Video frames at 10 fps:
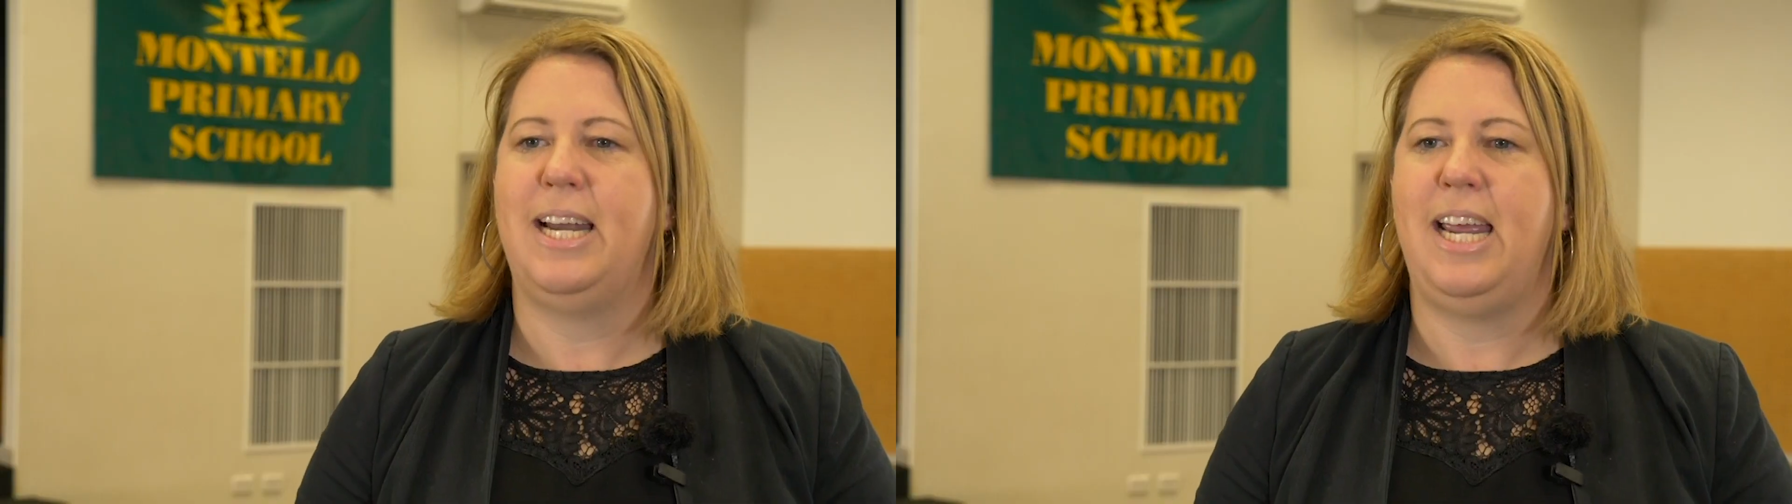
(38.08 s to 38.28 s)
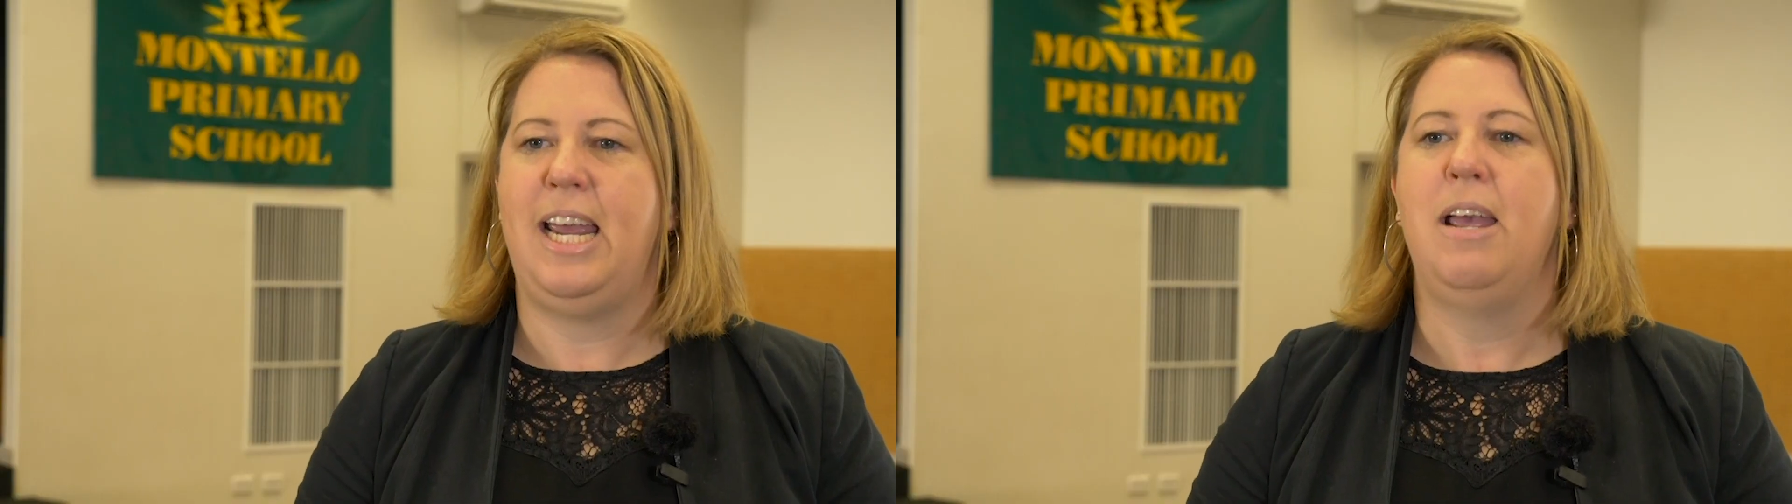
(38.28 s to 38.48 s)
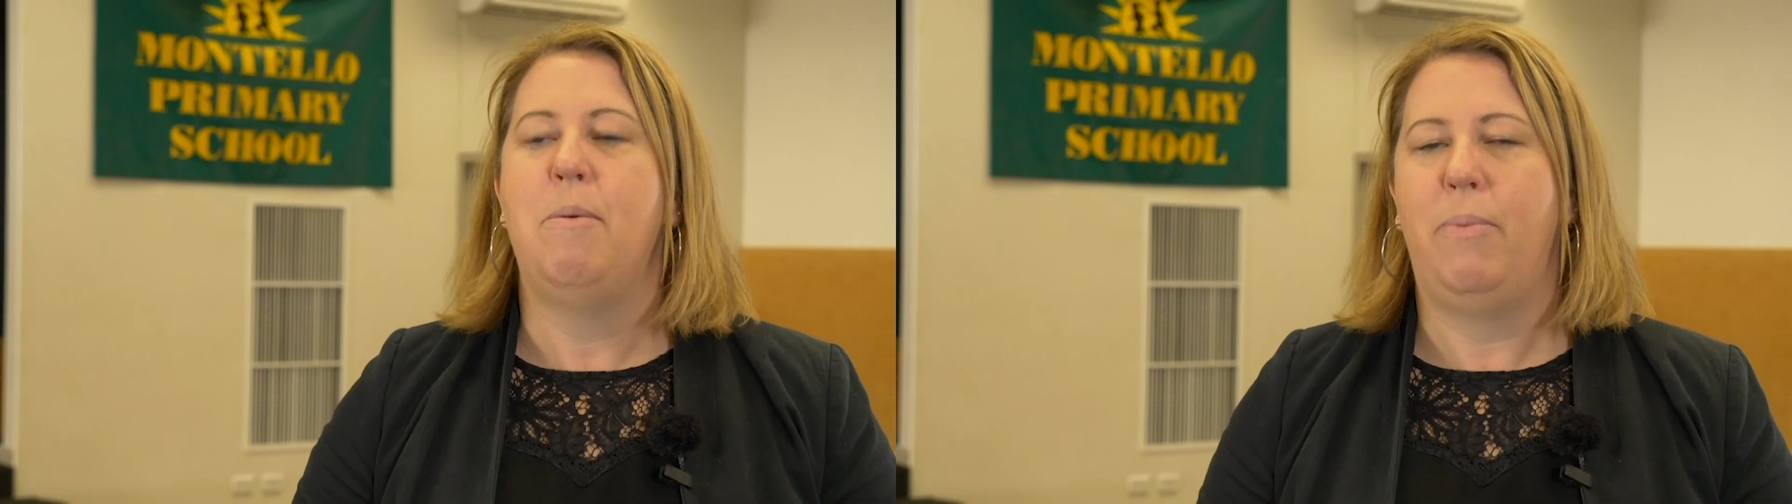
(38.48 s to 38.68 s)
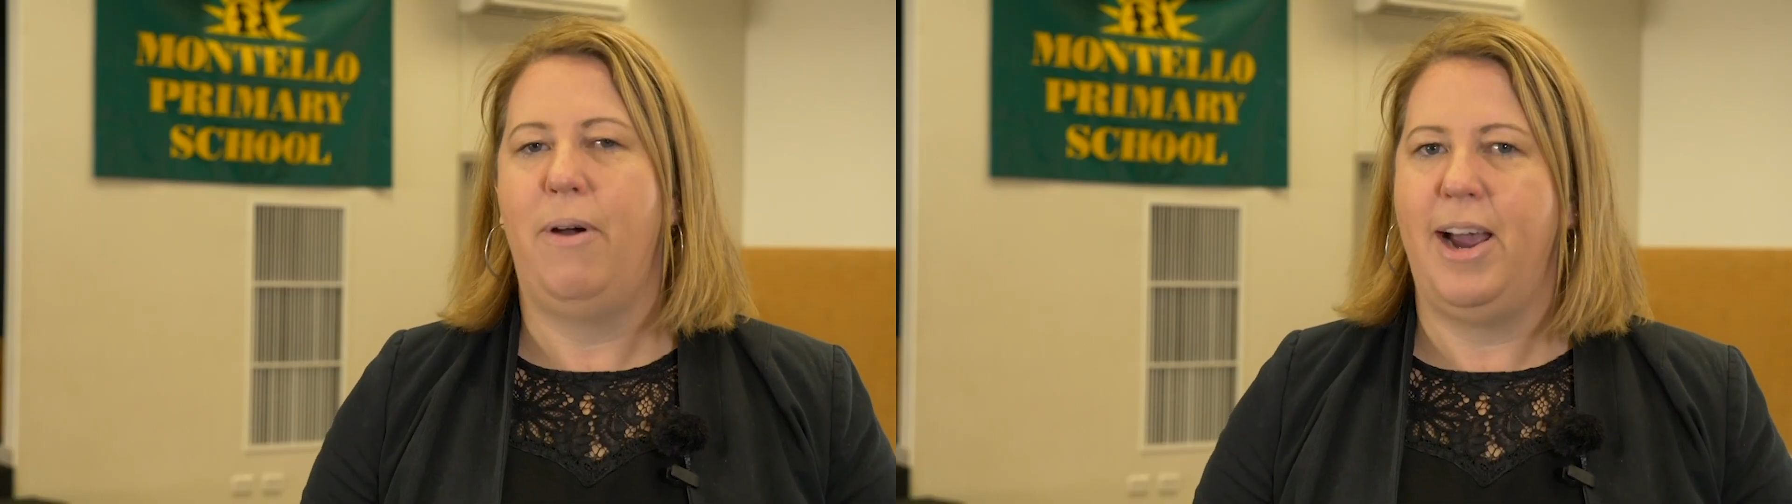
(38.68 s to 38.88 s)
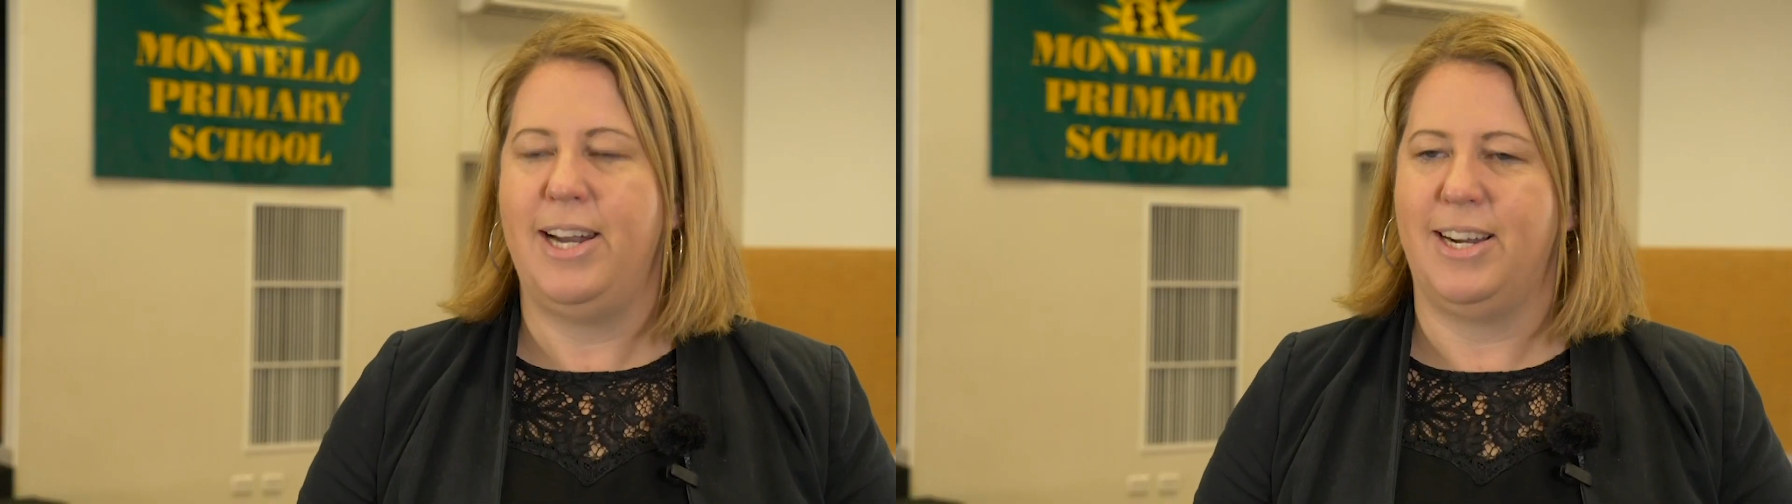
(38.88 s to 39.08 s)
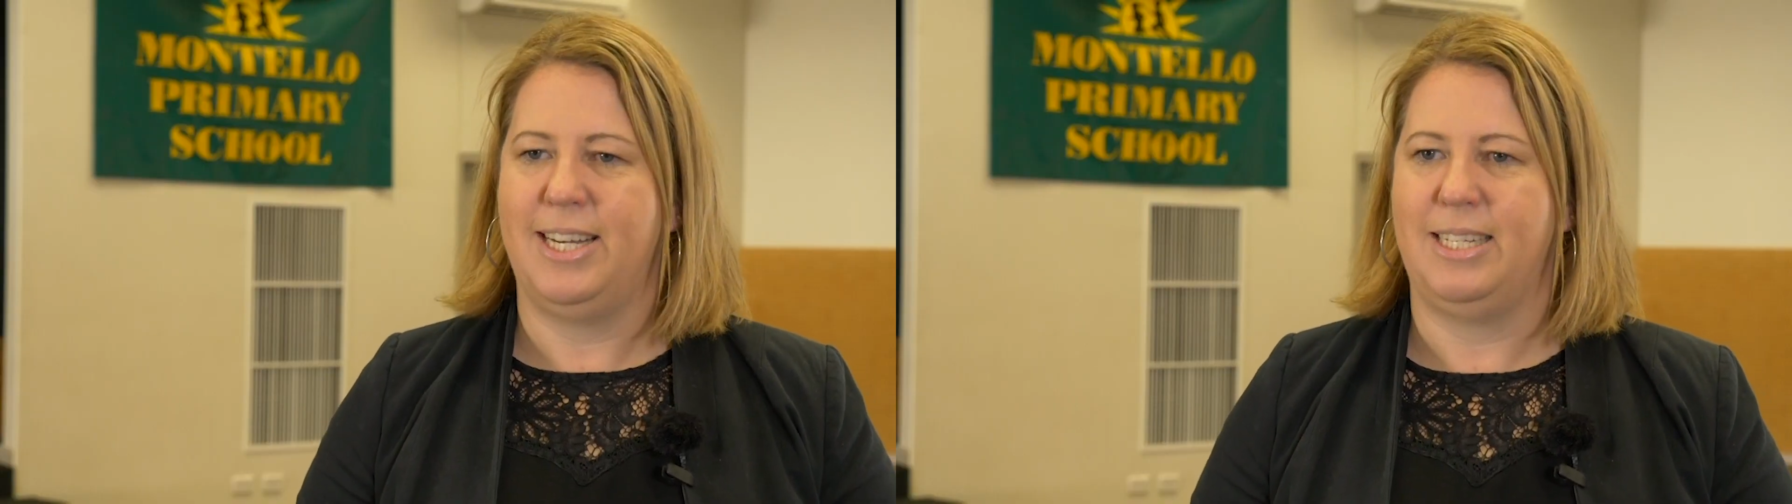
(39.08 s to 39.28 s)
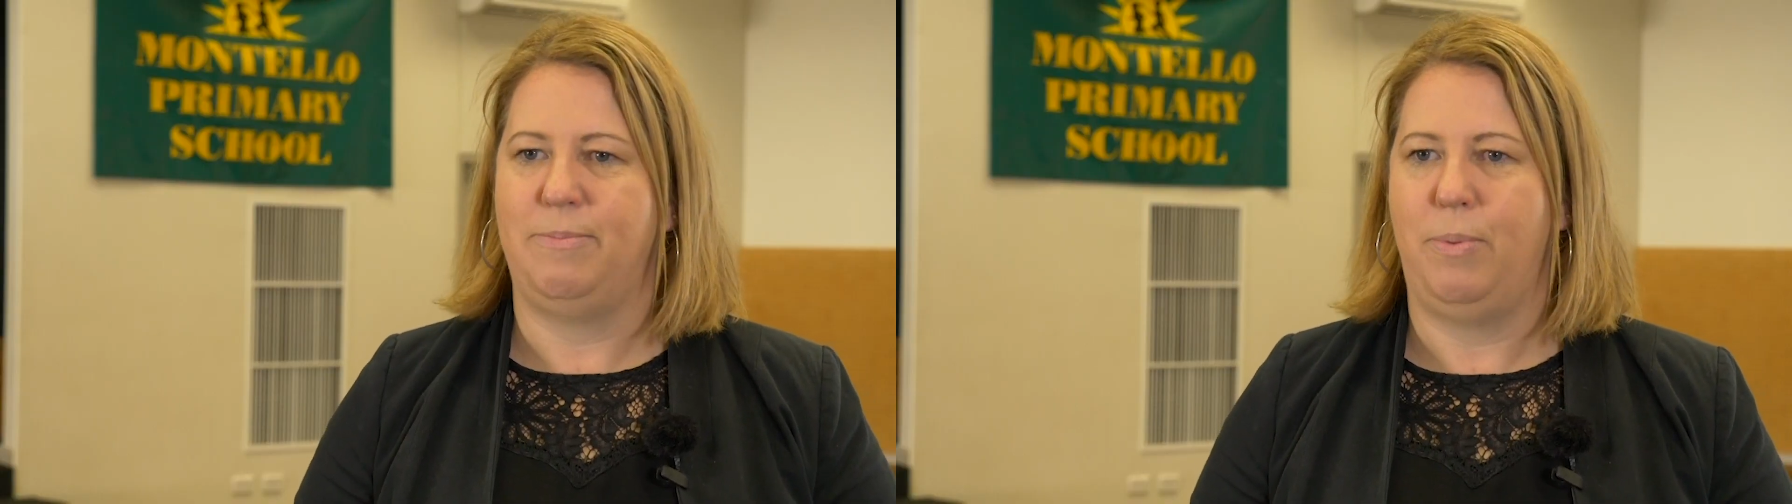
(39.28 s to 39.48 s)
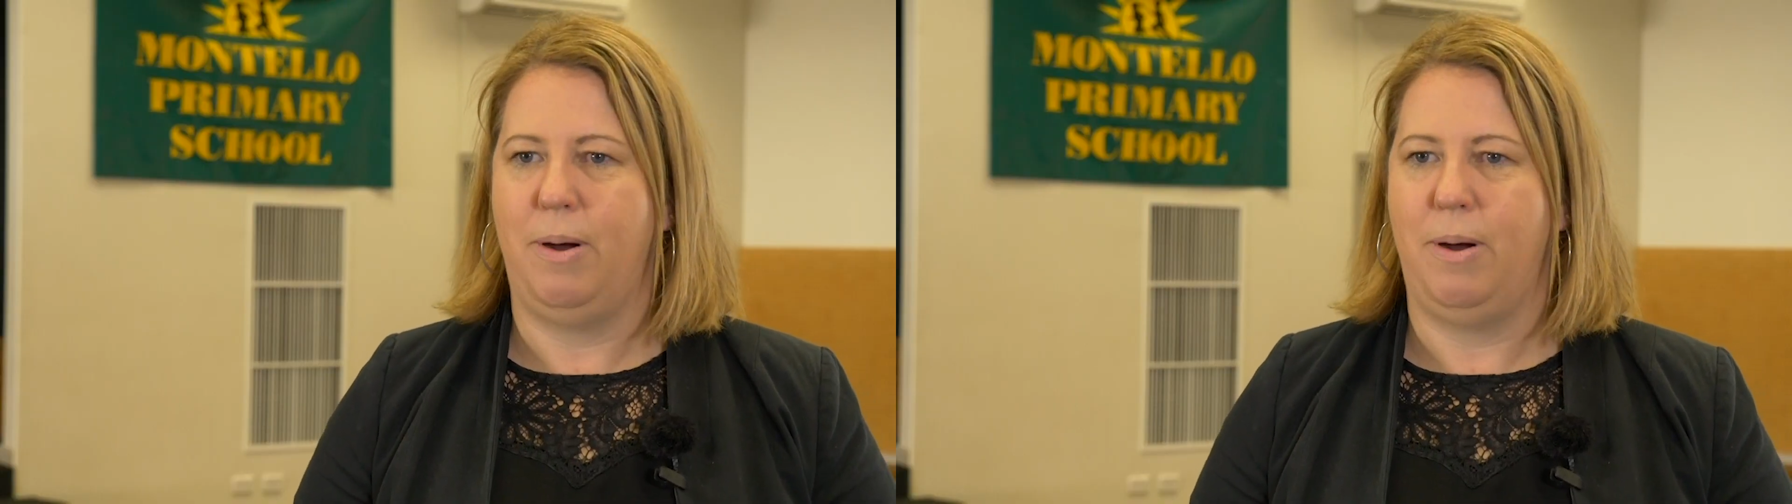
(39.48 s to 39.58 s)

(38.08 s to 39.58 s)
learning prioritises